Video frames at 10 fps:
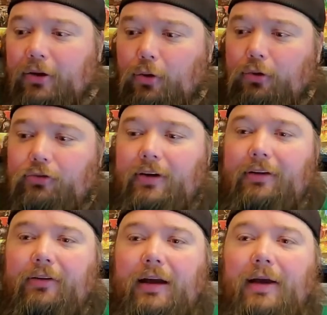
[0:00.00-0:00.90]
Ghost
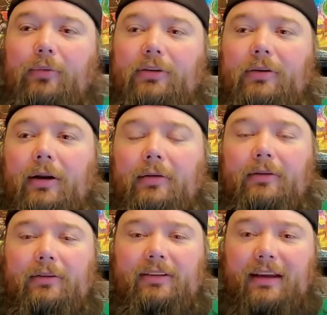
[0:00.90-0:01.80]
Rider, I would
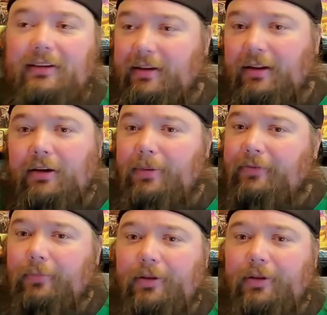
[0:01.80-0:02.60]
say, is a little bit